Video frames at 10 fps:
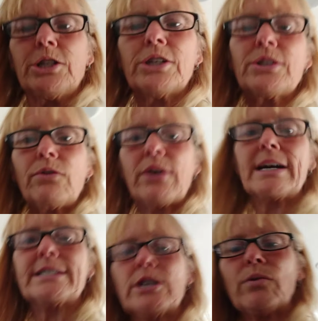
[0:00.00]
Just so you
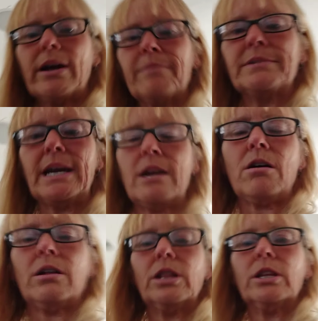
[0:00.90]
guys know, an
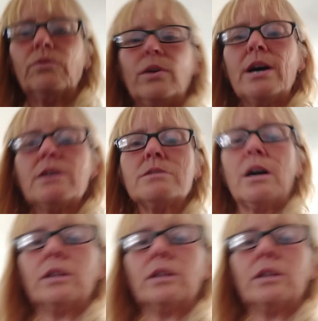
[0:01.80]
update on Luna.